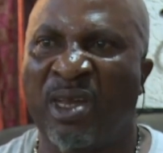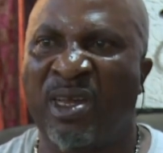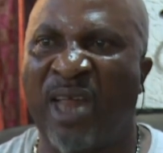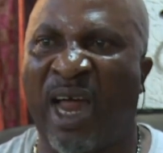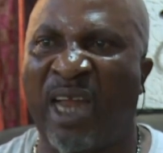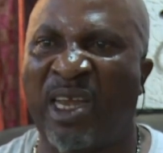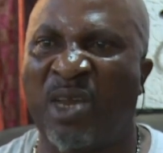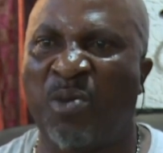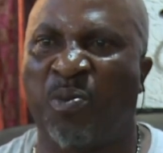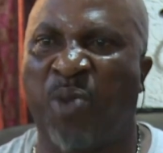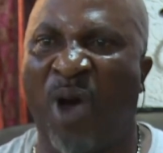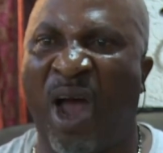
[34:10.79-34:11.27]

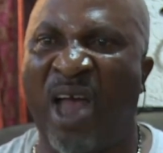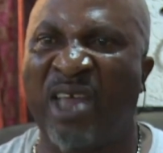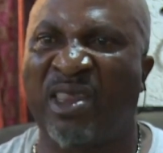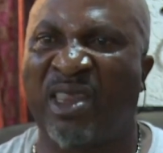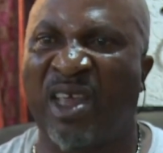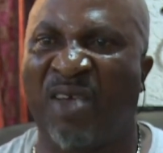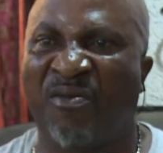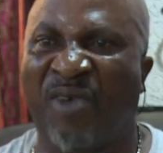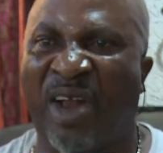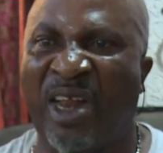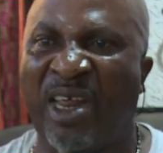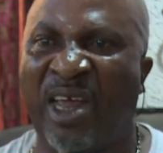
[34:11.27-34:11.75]
That the boy
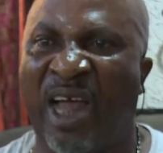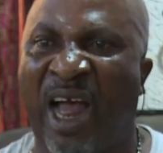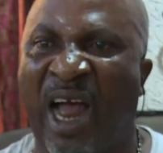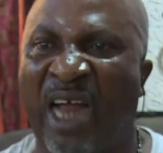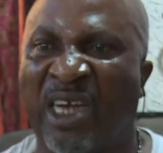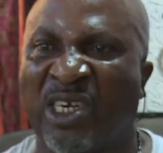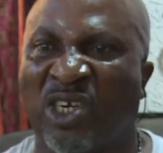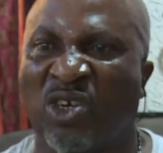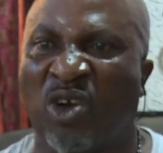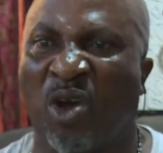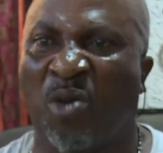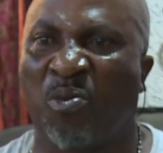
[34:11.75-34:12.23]
is a very
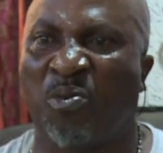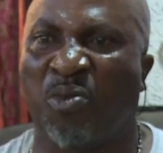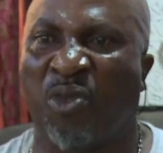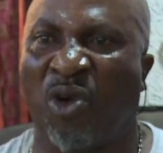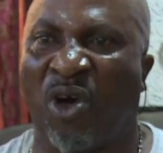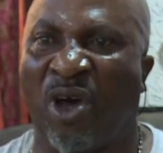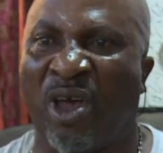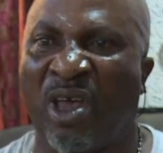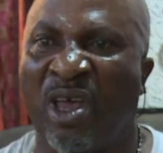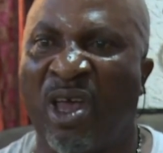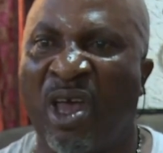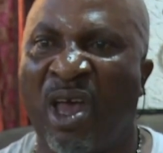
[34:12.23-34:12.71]
handsome
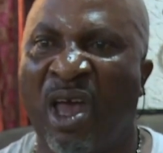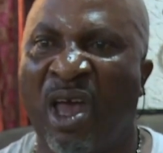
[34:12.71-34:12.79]
boy.